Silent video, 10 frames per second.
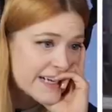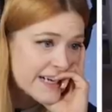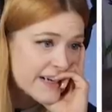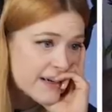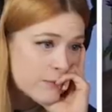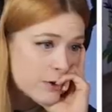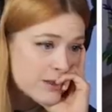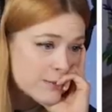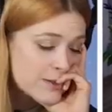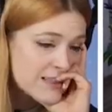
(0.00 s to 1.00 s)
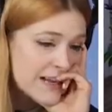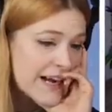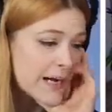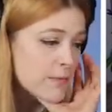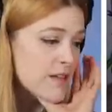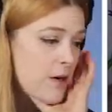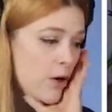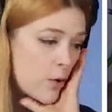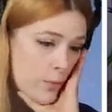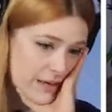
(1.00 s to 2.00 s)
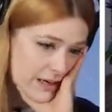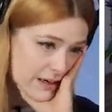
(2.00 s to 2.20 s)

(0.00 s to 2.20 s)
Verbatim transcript: in it multiple times. Oh my